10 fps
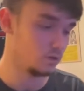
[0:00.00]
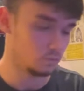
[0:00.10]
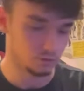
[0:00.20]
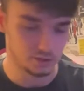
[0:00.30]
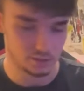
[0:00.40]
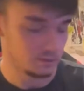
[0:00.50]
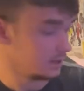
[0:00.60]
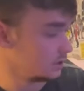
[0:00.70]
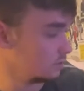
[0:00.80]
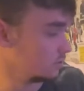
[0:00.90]
will need a better
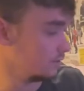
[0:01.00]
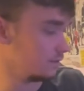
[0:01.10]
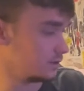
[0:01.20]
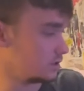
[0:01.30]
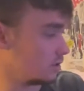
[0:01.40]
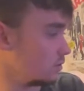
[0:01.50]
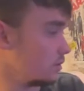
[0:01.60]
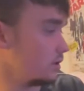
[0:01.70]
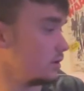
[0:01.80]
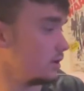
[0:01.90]
cooler than the stock
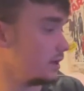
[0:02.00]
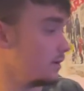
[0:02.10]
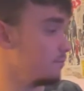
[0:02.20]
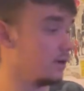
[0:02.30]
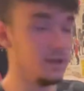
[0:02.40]
one. But